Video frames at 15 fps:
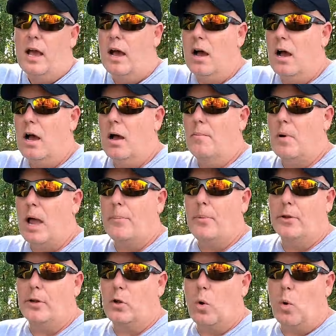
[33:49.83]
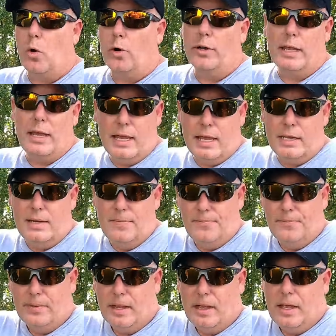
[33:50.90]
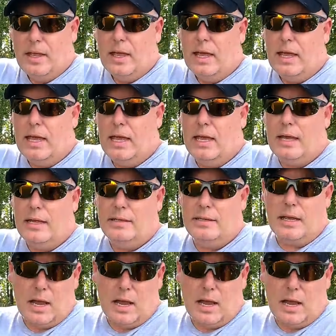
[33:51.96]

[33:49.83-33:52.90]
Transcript: I put a quart in, and